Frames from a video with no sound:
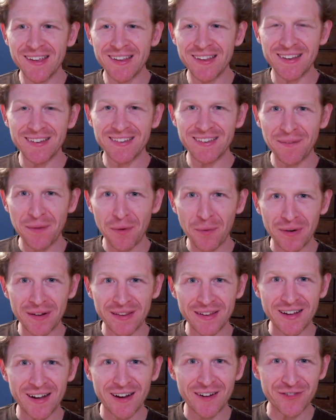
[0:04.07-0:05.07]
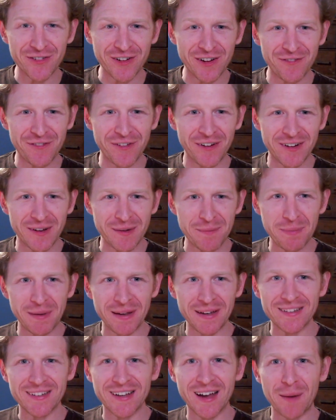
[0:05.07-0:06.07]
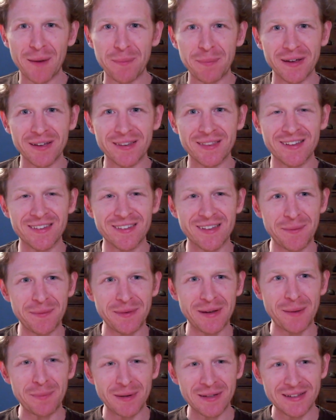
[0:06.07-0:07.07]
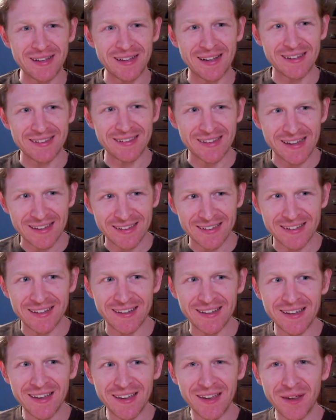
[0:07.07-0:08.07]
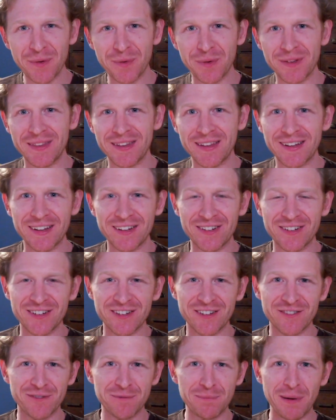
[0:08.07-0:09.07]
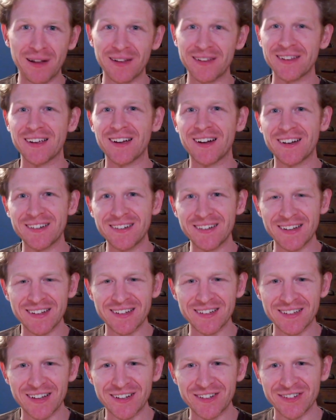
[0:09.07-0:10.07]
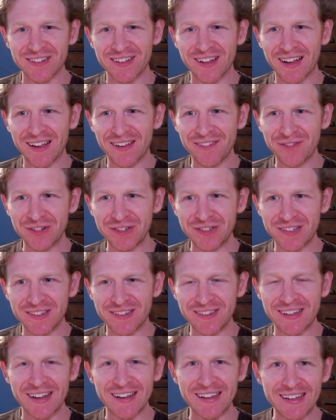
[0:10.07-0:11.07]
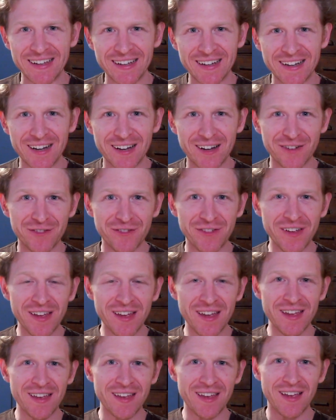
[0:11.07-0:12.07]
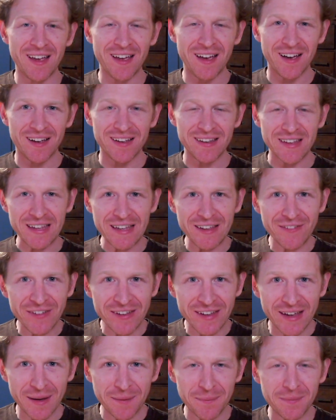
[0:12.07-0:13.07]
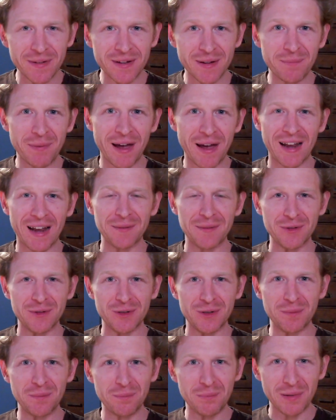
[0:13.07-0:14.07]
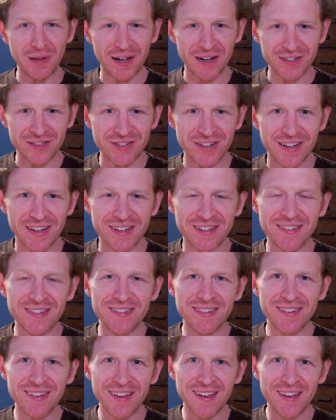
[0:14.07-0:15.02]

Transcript: This time I wanted to cover a very big topic that's coming up a lot lately with the addition of Polygon into Ledger Live, which is the idea of uh, EVM-compatible blockchains.